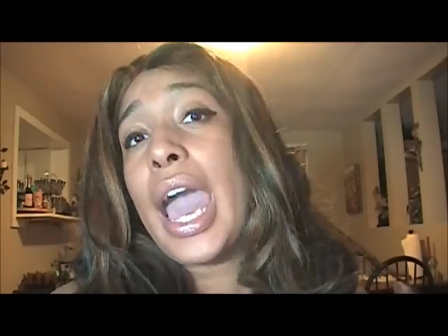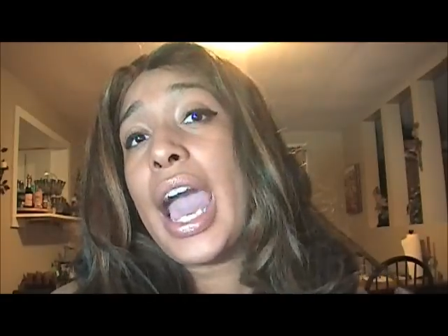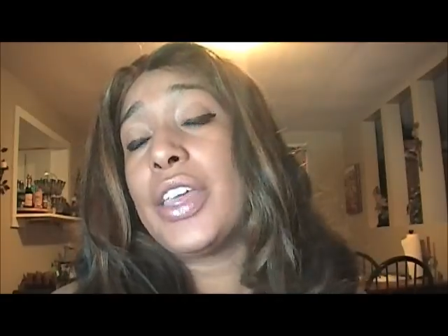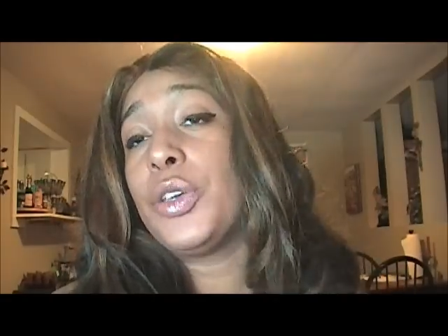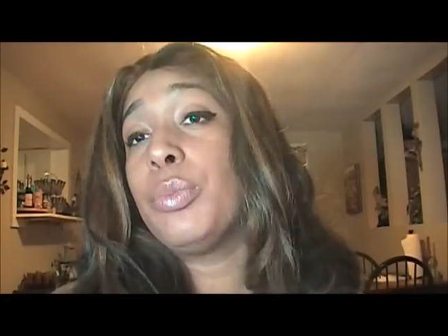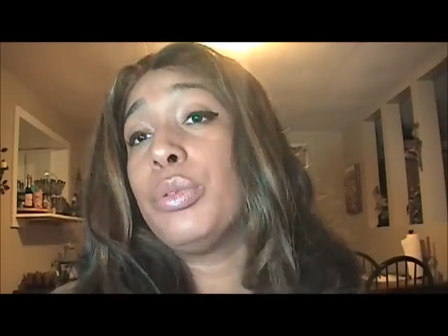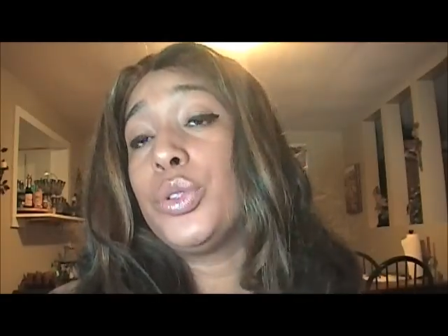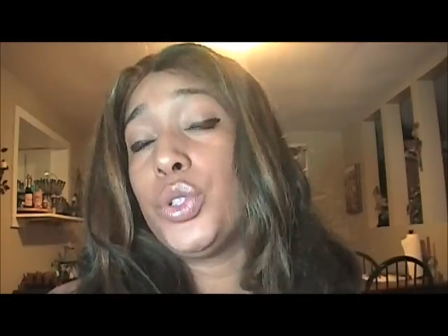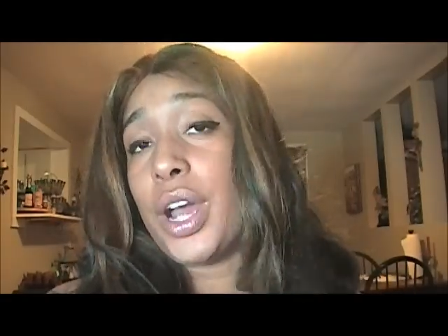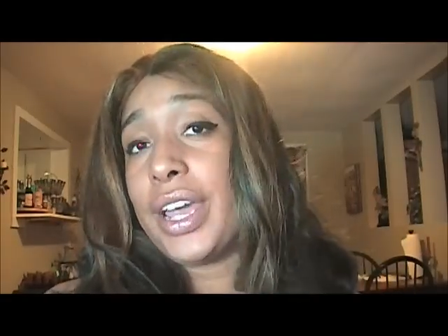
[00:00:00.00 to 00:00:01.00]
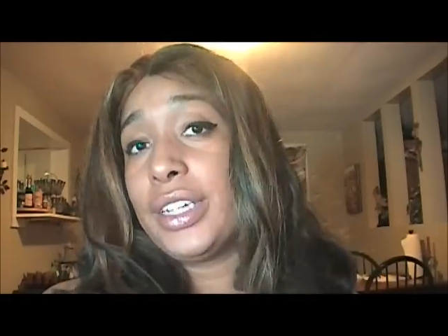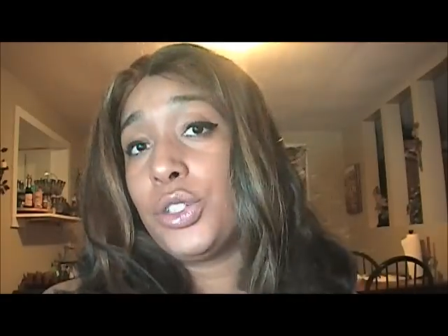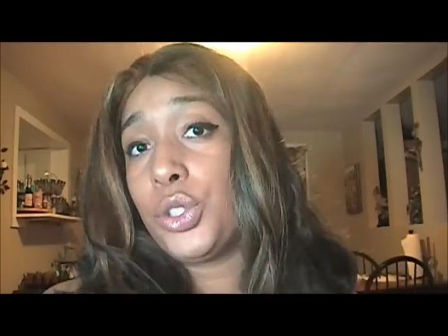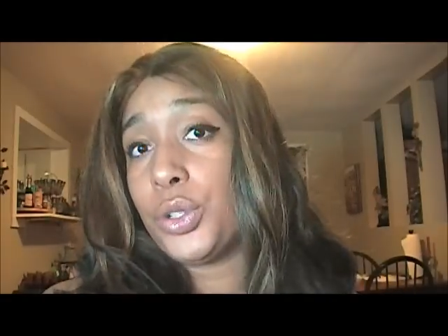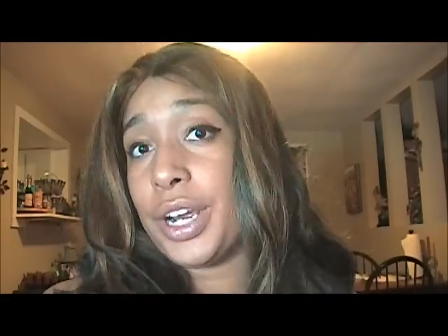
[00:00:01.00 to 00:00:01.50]
and you blow dry it
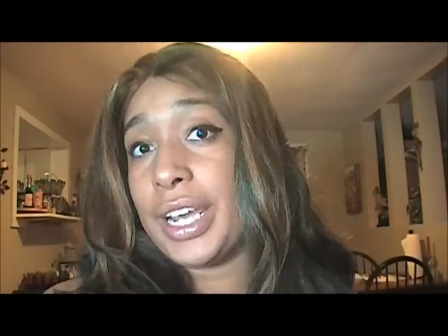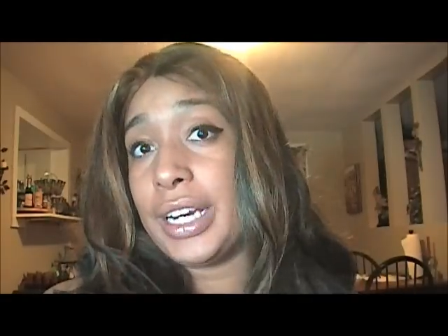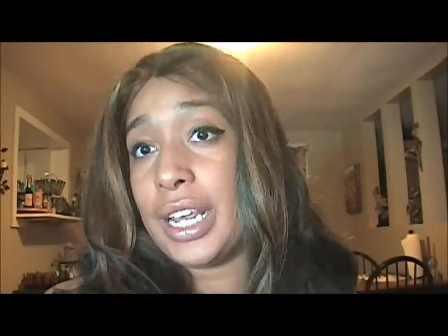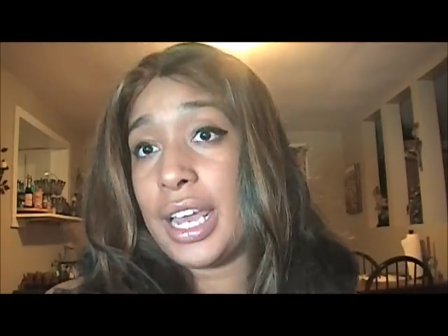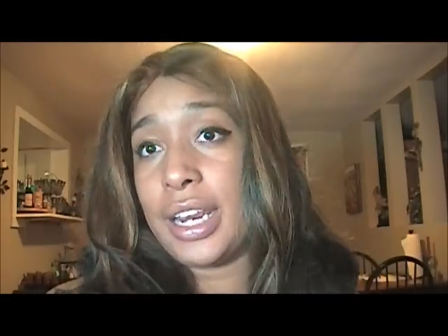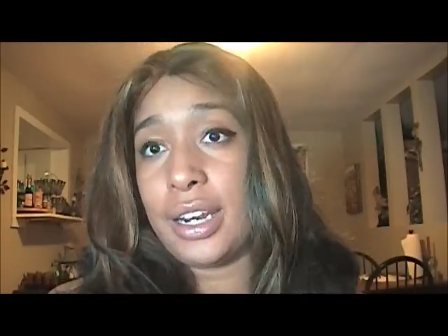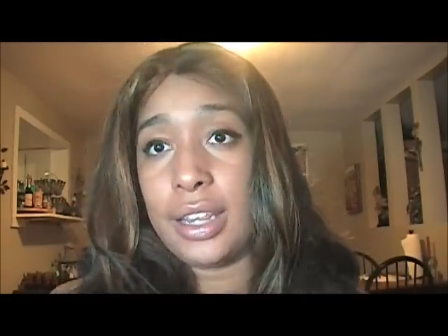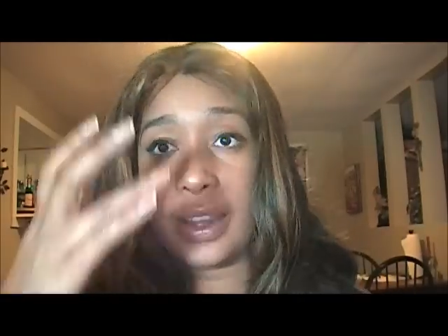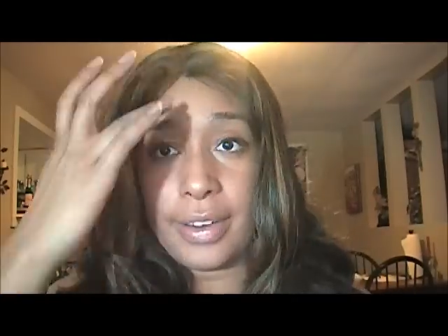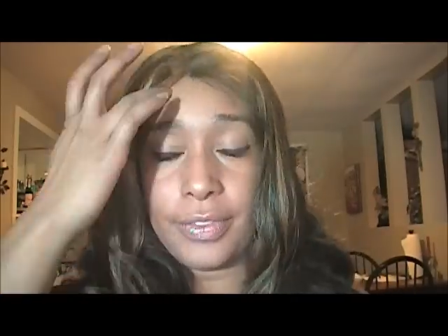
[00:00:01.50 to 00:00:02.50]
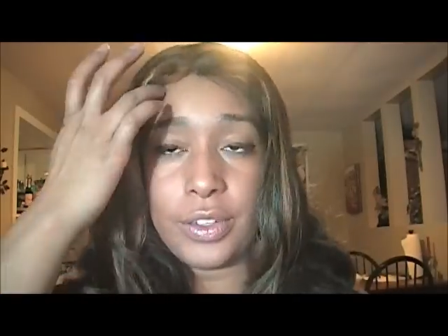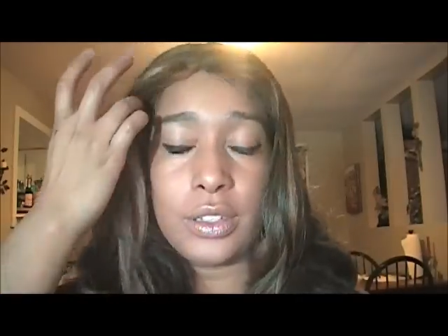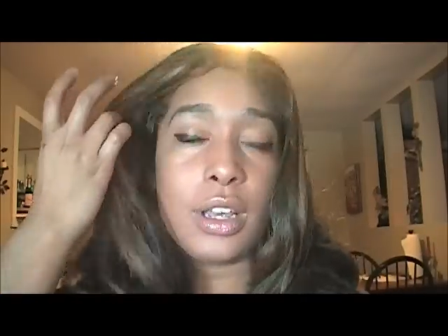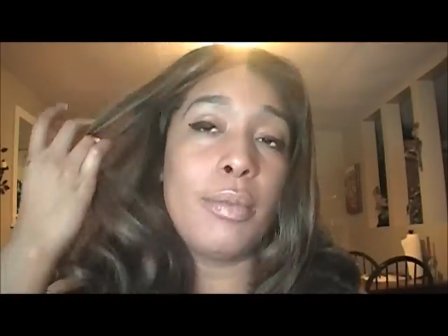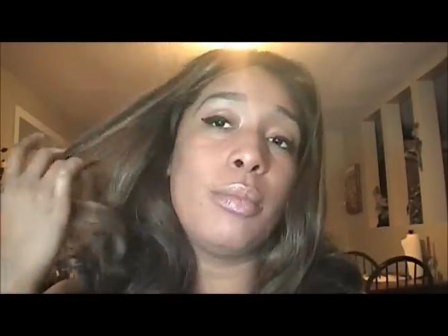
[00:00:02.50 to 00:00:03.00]
straight and left
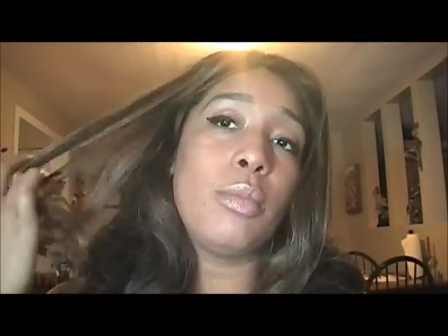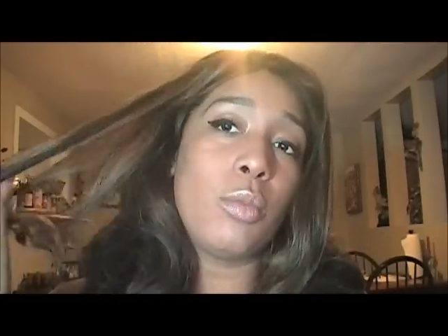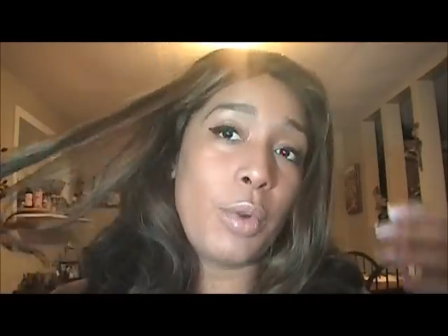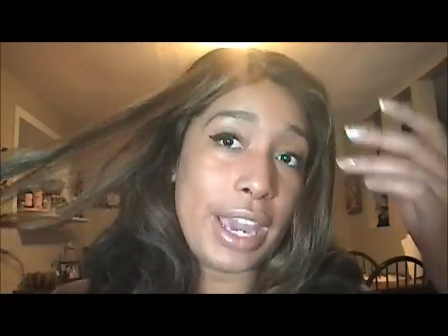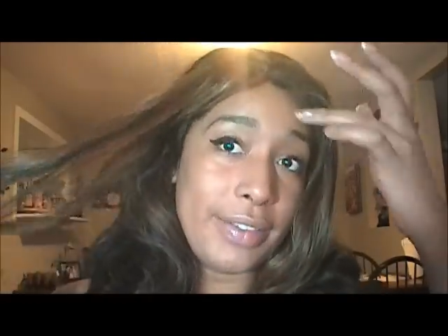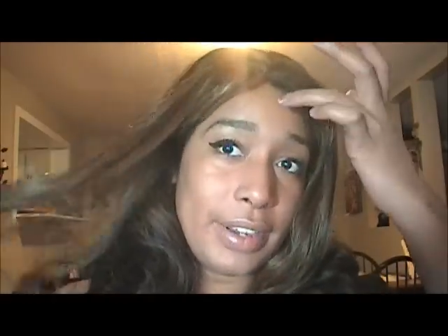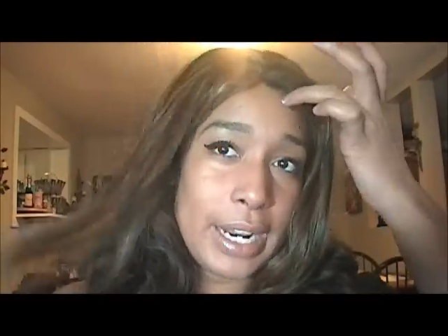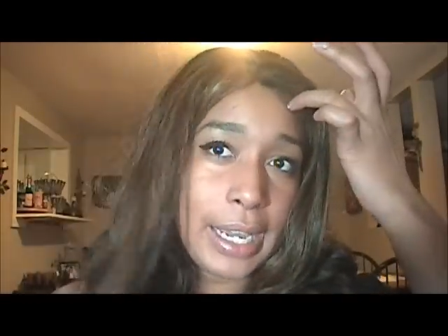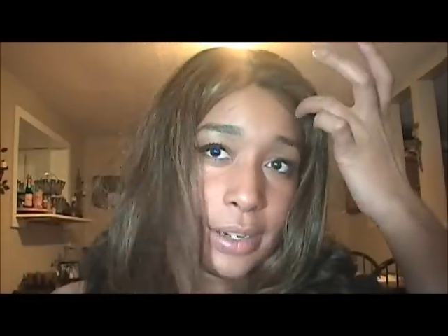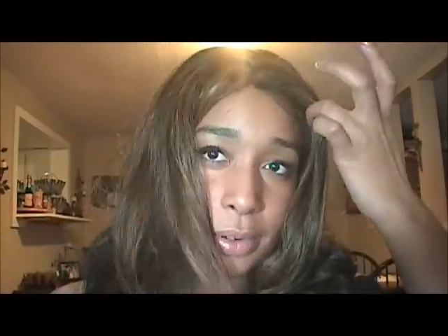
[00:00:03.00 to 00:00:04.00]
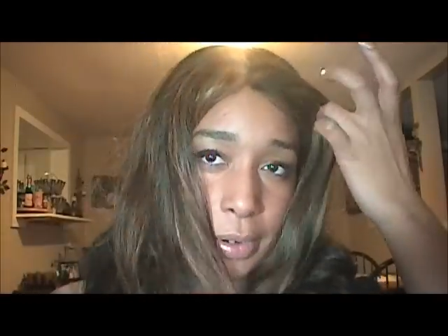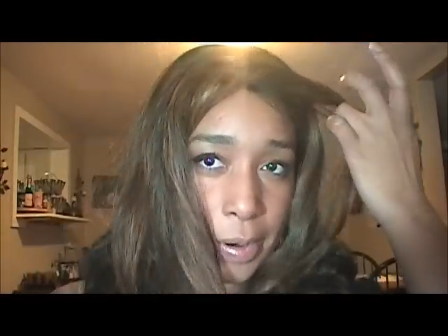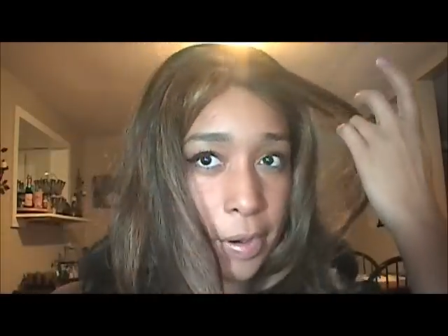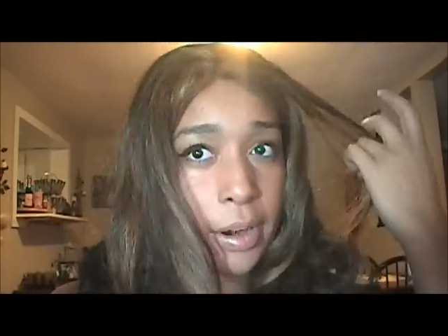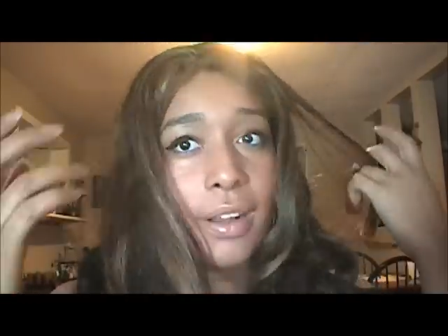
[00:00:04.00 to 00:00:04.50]
some wave in it or
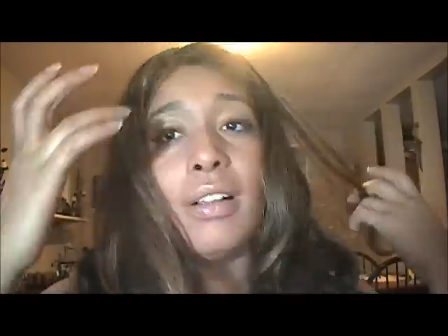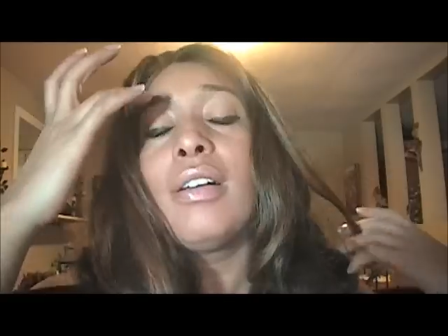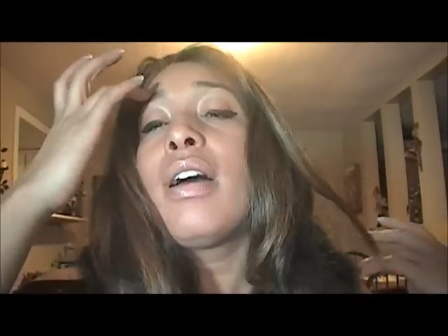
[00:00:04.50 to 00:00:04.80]
curl,